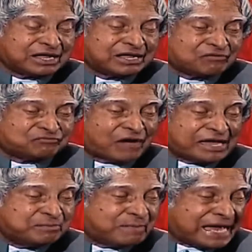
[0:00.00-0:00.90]

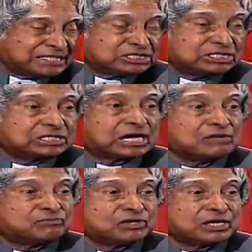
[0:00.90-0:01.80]
5 mansions in
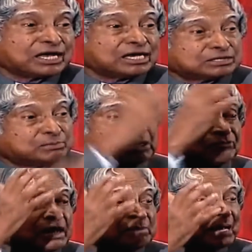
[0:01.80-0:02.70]
California. He has built
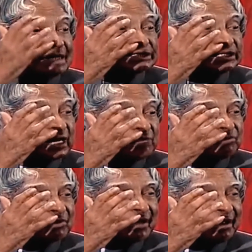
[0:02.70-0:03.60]
5 mansions in
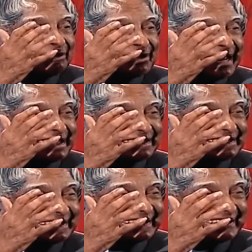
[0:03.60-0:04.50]
California. How do you like
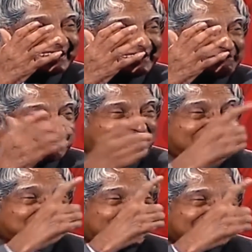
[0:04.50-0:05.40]
it?
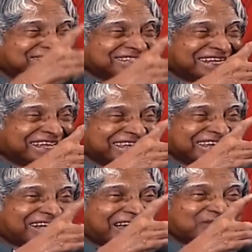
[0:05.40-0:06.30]
5 mansions
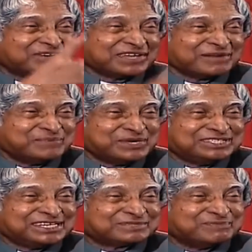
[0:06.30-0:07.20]
in California
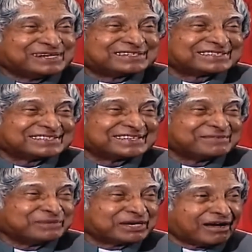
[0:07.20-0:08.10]
beach he has built.
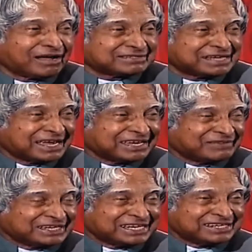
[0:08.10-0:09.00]
Because
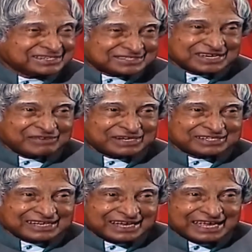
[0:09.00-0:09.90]
when he
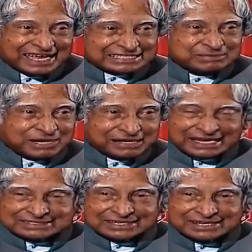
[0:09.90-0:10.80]
discovered the excimer
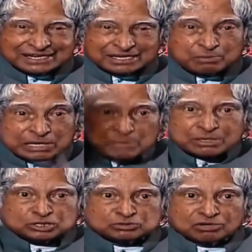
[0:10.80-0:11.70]
laser, he
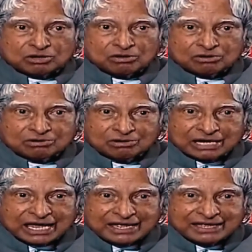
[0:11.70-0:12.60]
became a rich fellow.
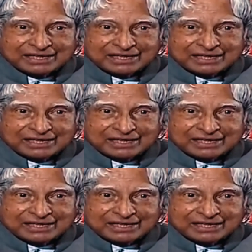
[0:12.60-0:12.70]
Okay?